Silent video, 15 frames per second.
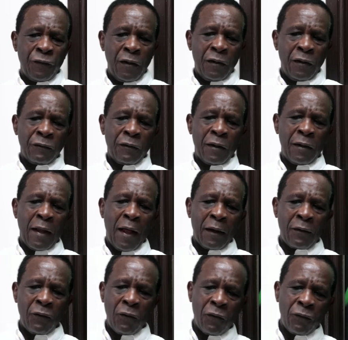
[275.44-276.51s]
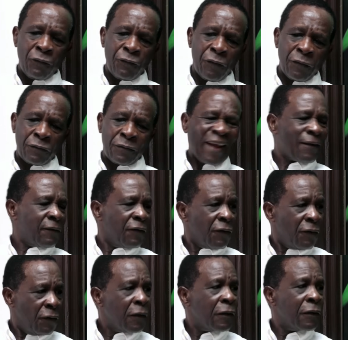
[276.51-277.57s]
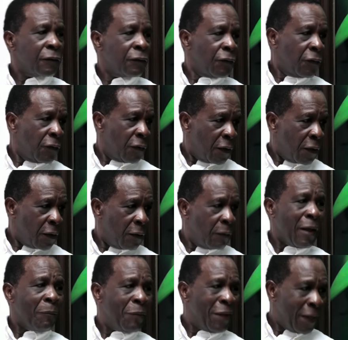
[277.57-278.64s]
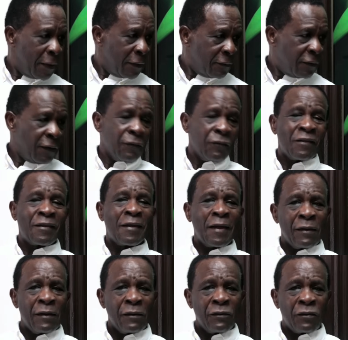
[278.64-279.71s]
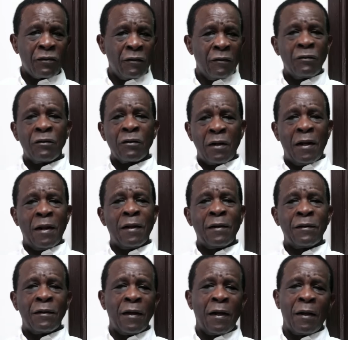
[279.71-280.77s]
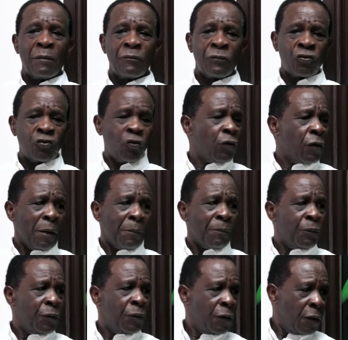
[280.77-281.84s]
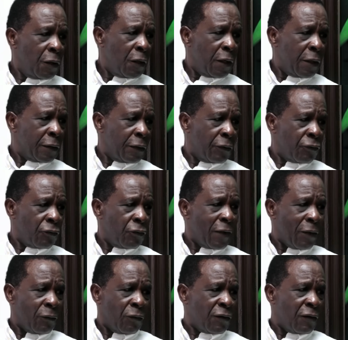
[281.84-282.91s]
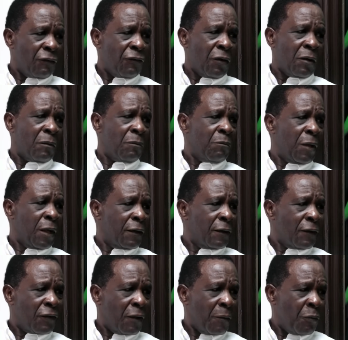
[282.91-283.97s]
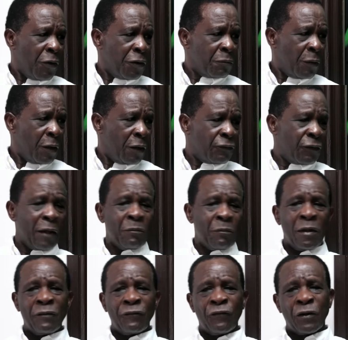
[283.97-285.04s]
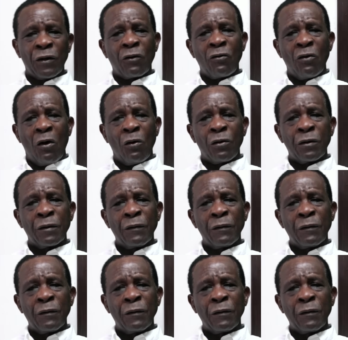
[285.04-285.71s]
lack of technical ability and skills clearly showed up. And so that was a very big disappointment, I believe, for the crowd